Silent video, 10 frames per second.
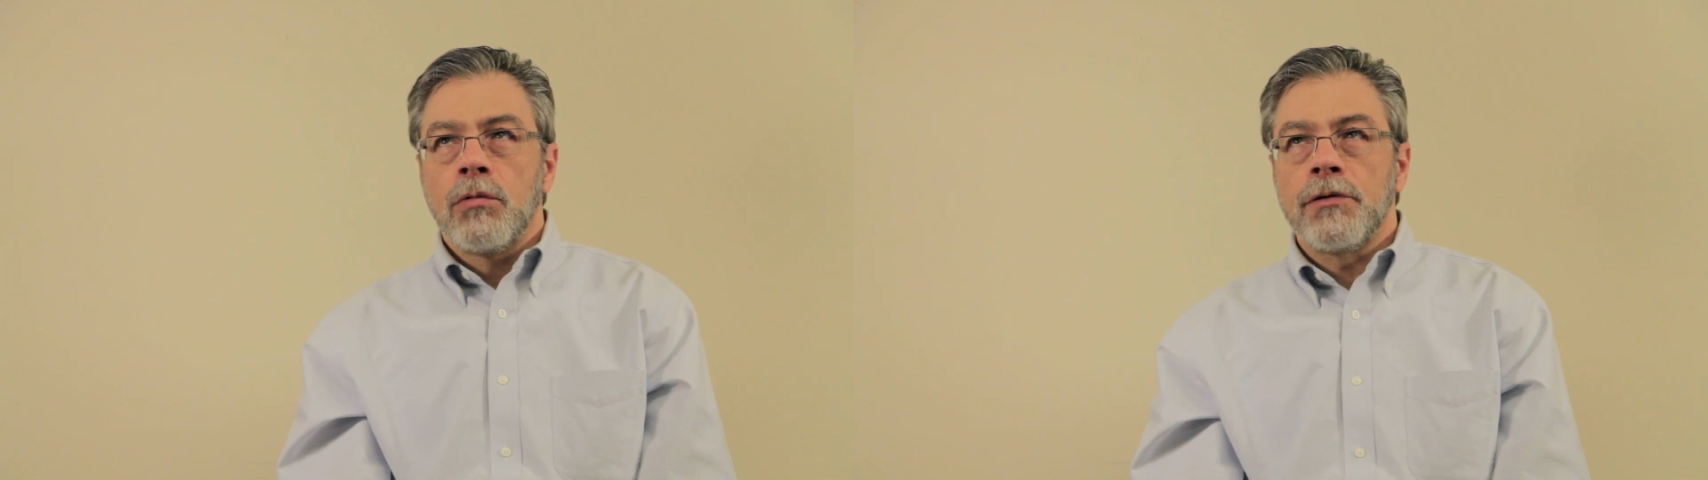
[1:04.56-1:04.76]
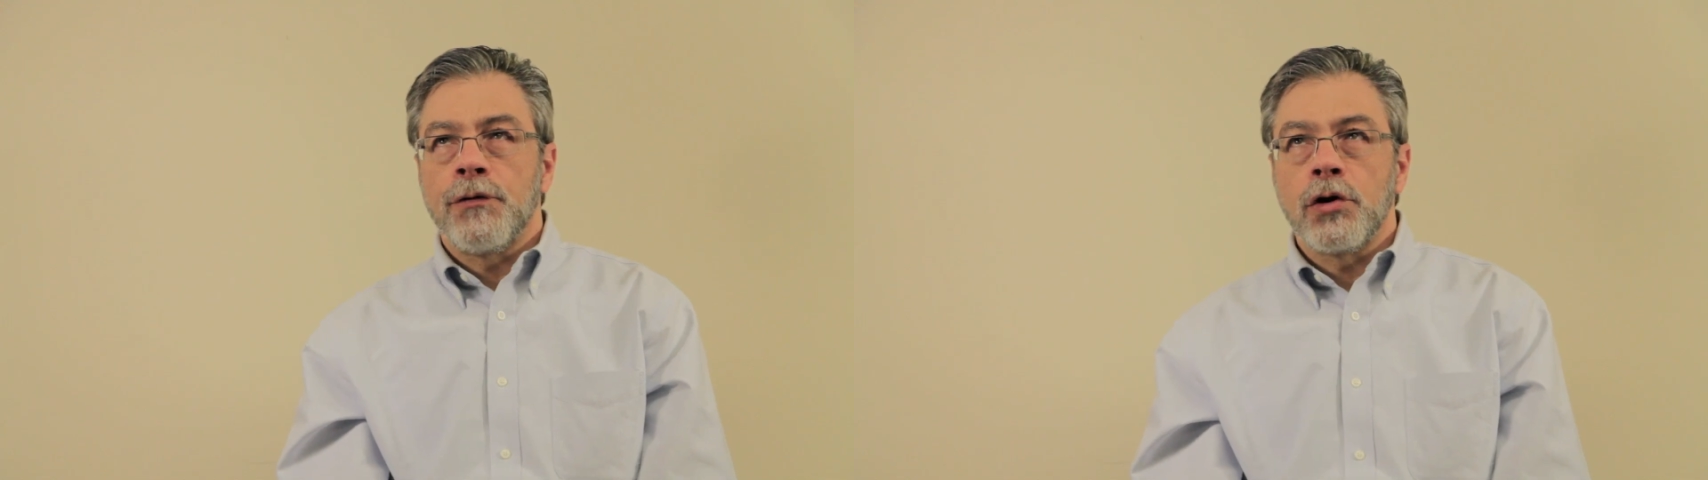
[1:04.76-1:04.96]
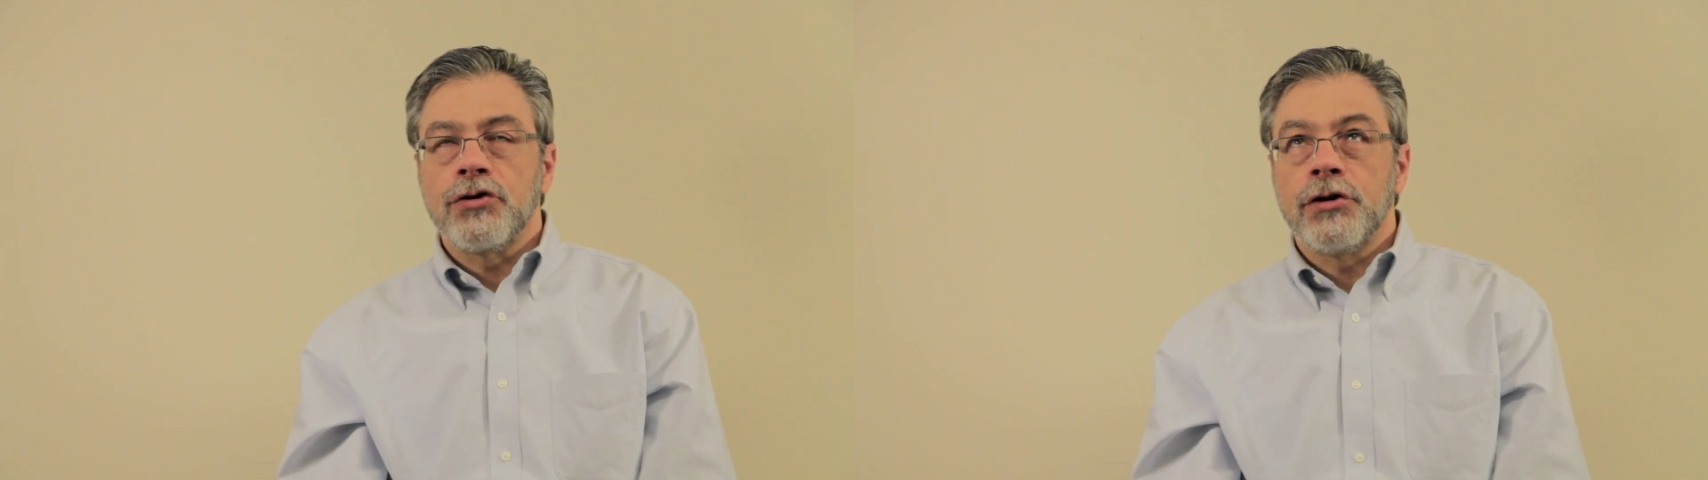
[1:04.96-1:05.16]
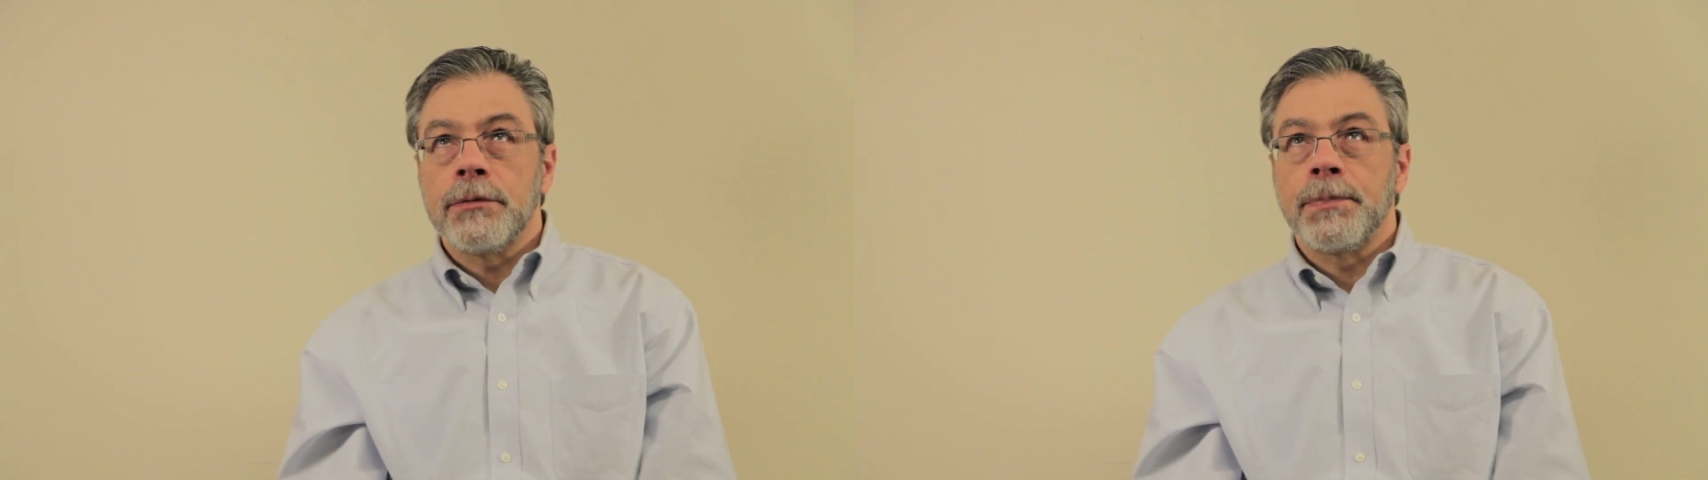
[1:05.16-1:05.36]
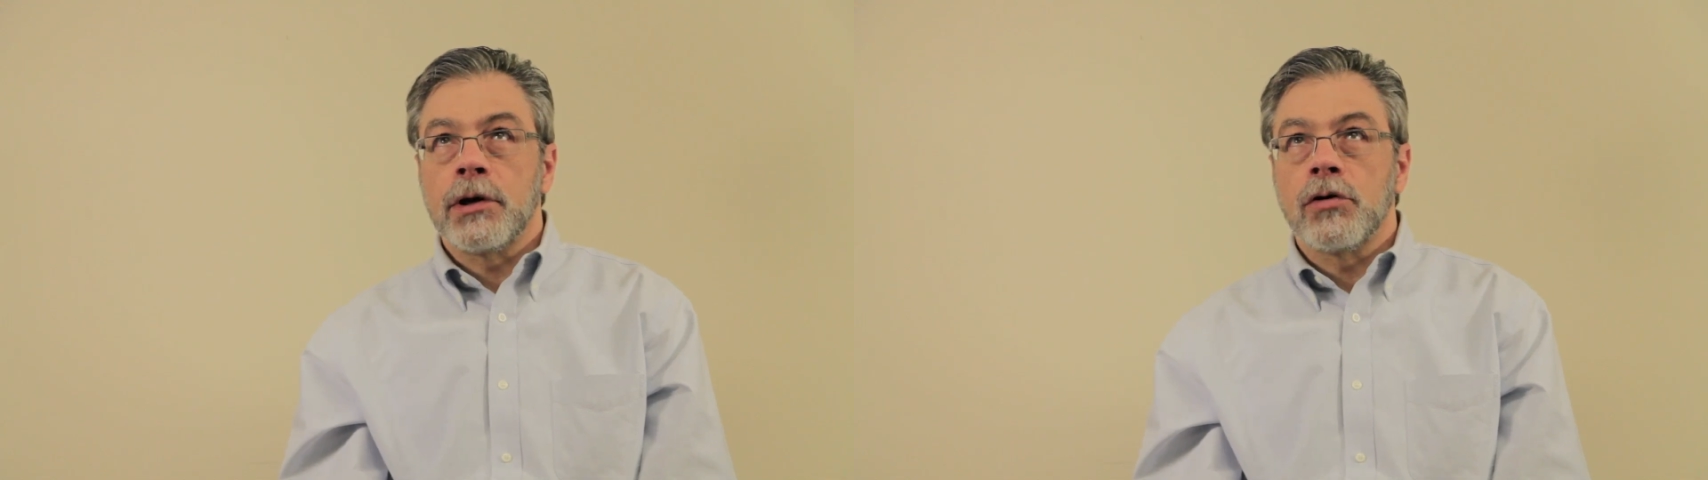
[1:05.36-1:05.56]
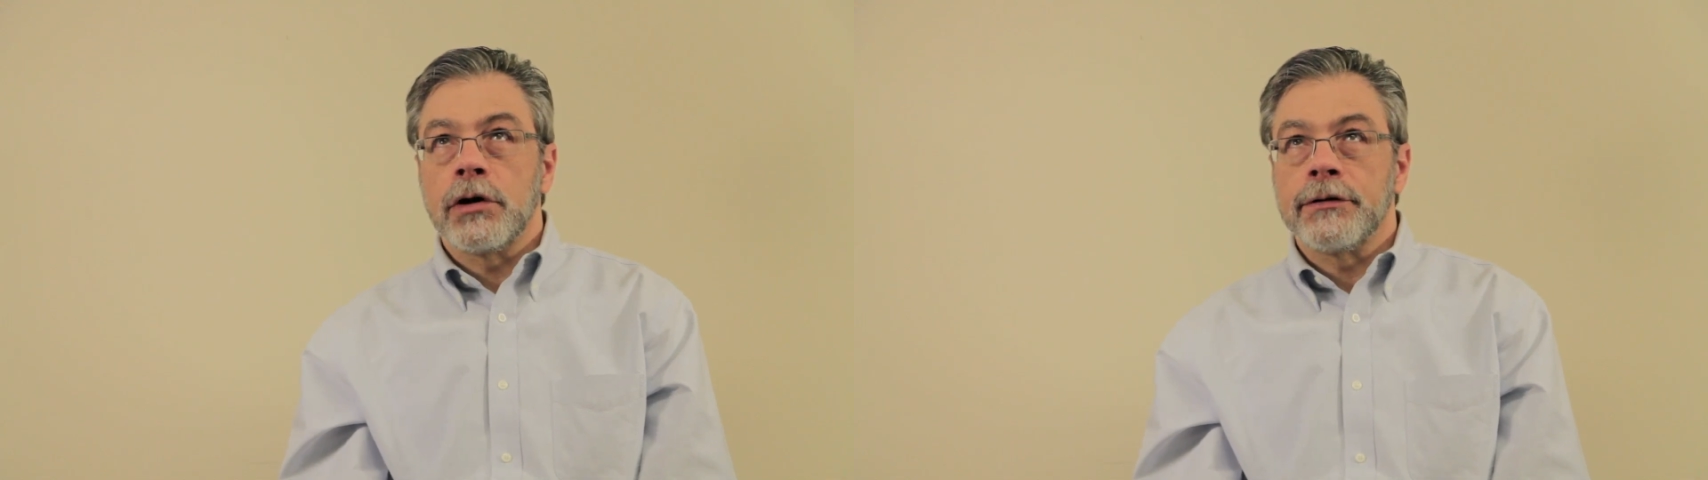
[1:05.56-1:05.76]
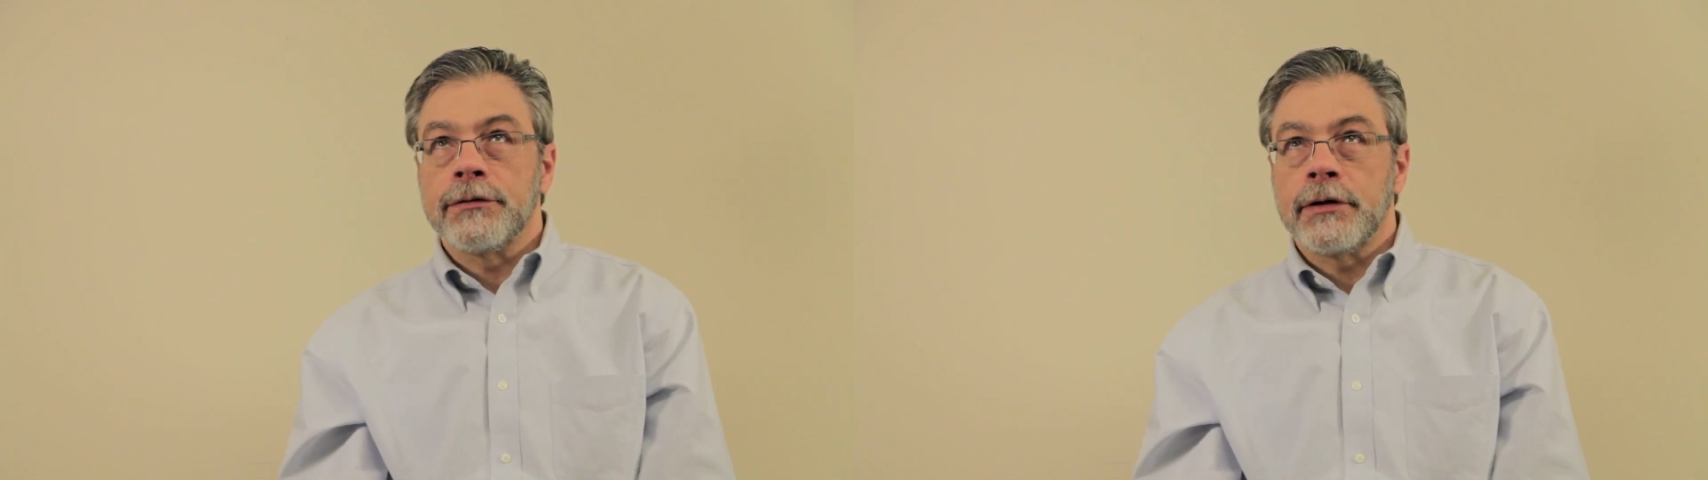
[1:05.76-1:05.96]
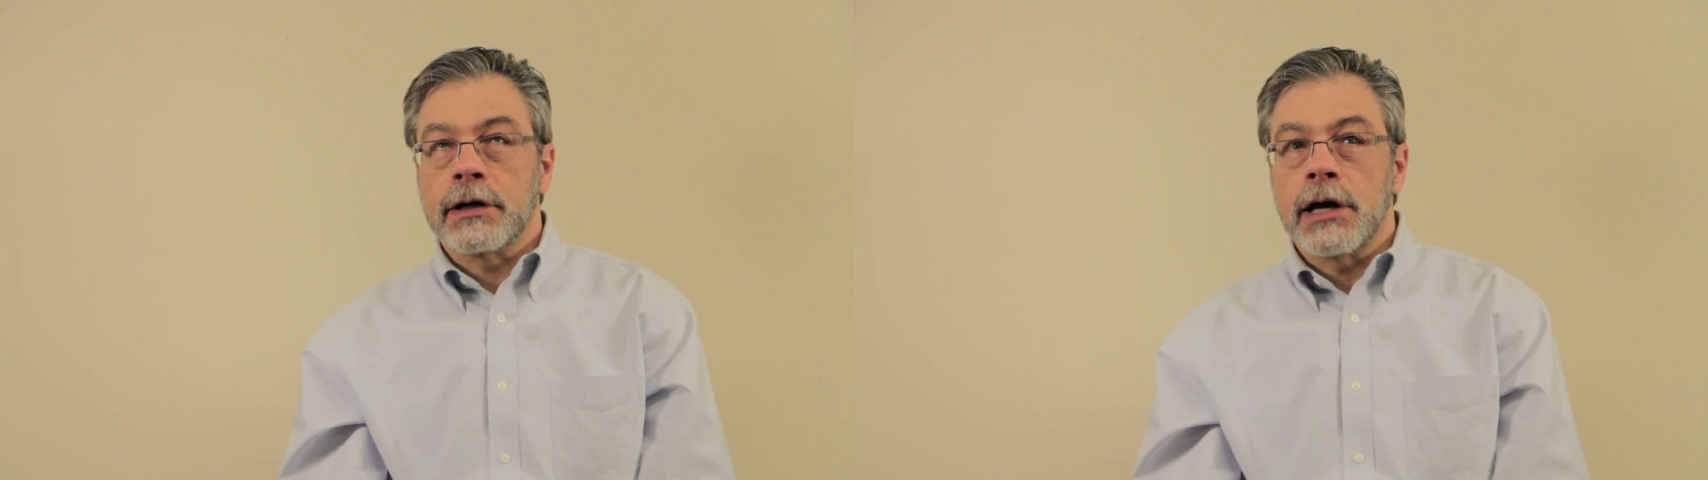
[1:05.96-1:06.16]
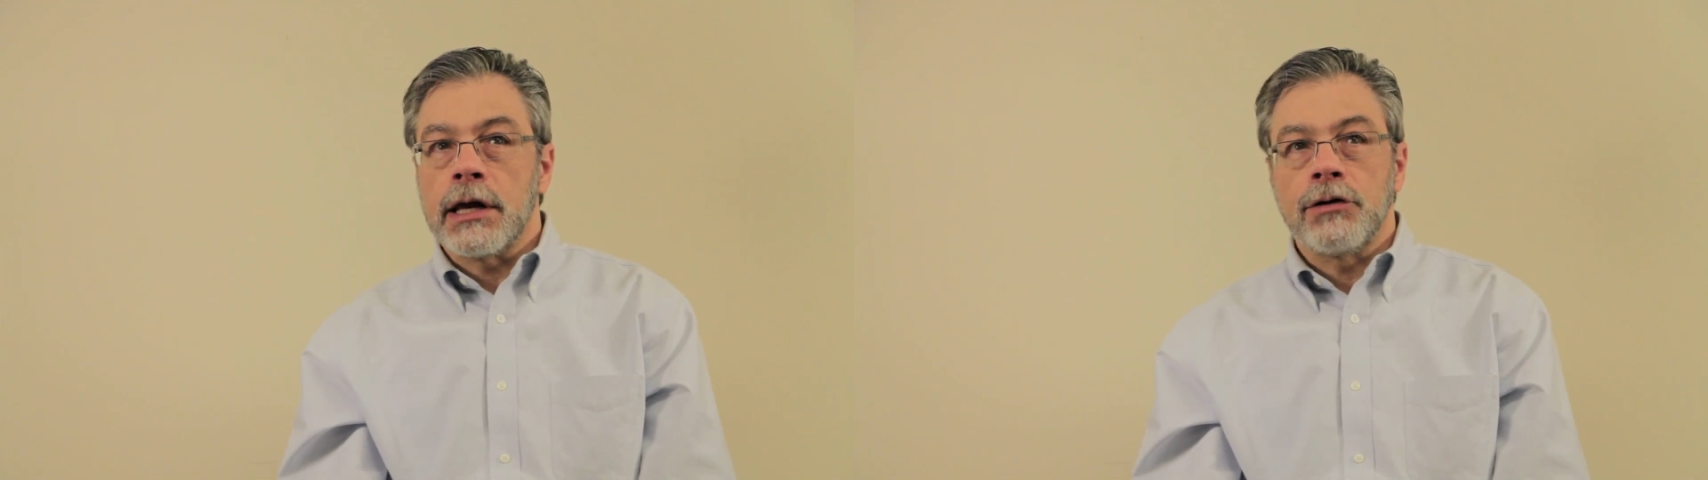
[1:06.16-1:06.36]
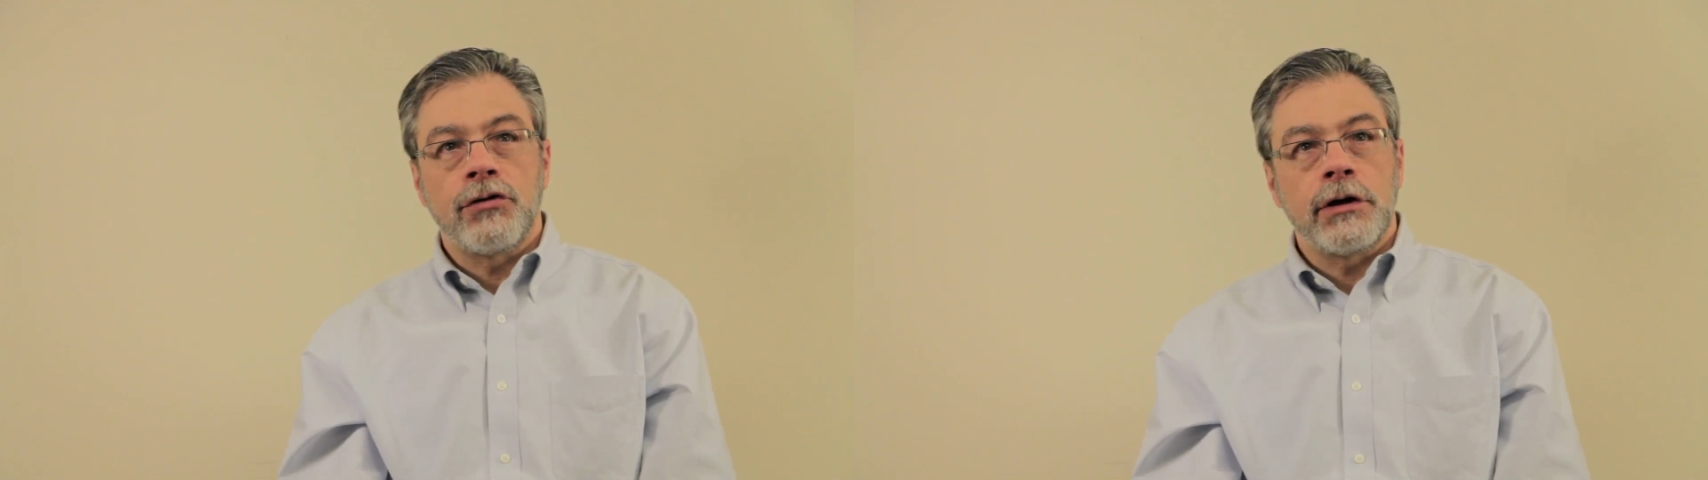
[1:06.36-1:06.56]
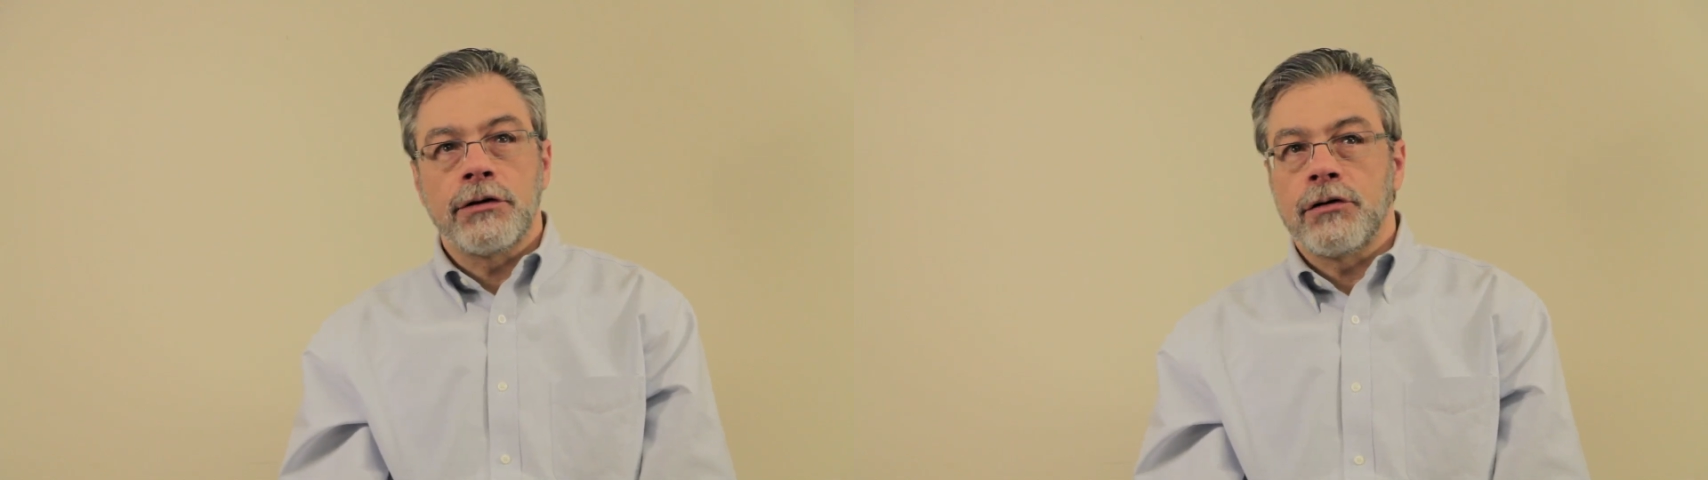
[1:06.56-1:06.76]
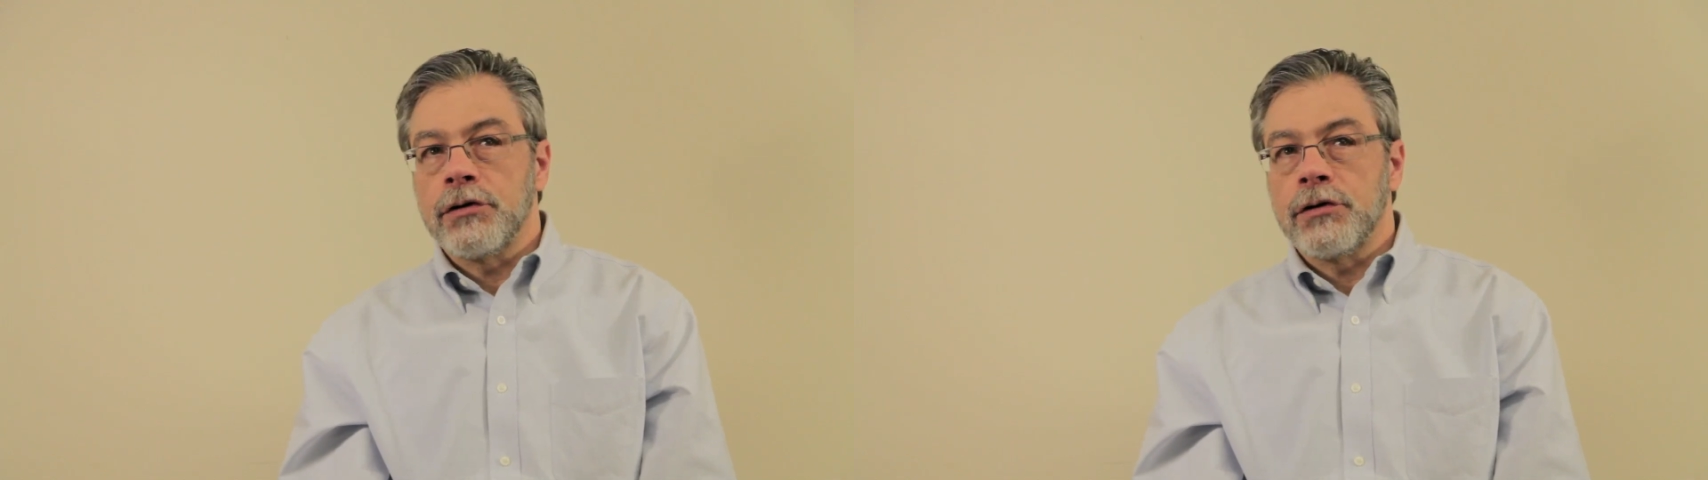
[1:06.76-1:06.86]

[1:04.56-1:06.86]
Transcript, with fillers: We're fortunate because technology is